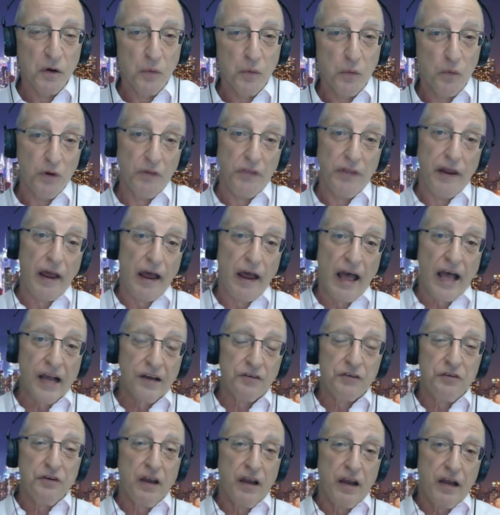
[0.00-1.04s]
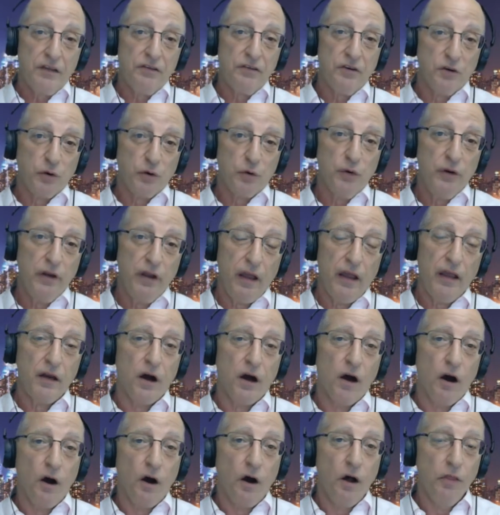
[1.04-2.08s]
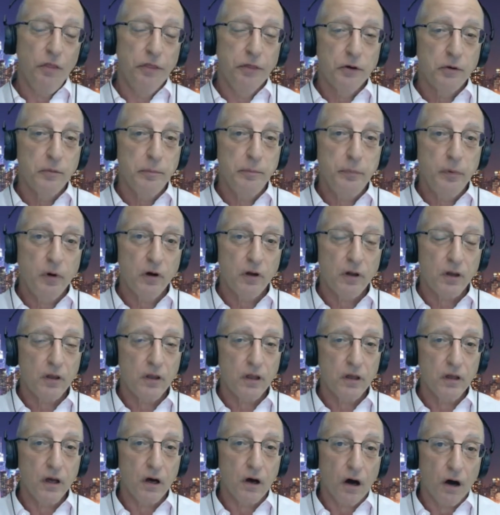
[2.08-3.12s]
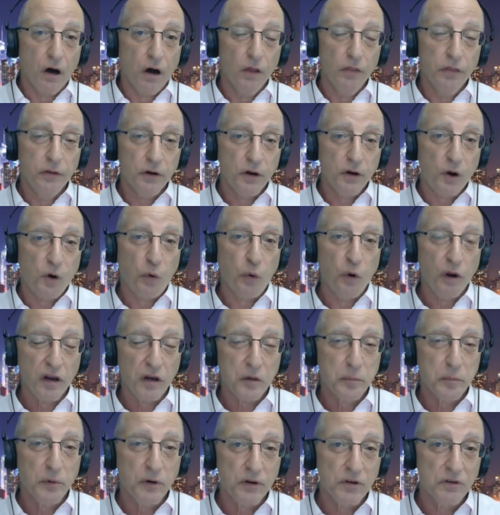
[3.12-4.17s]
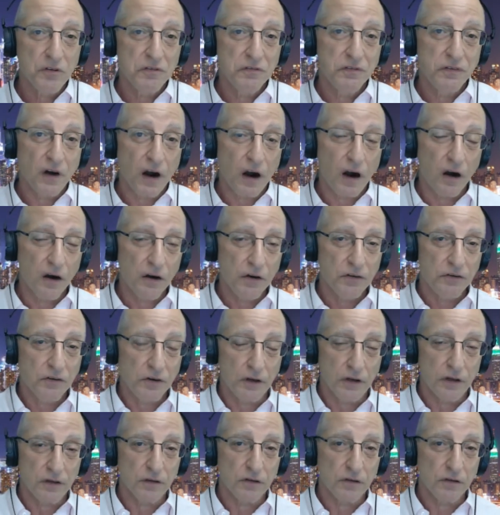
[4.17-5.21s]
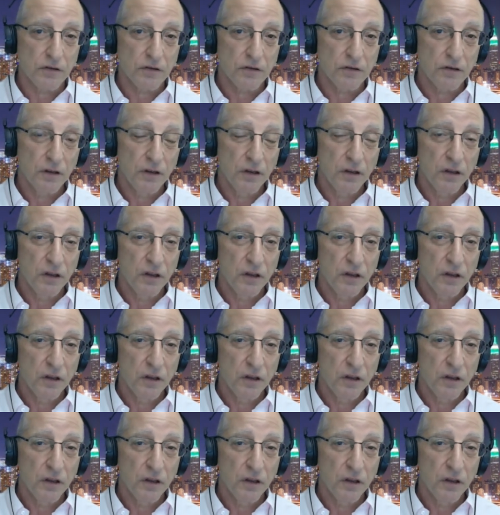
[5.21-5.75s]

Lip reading: where they actually had to create other QuickBooks versions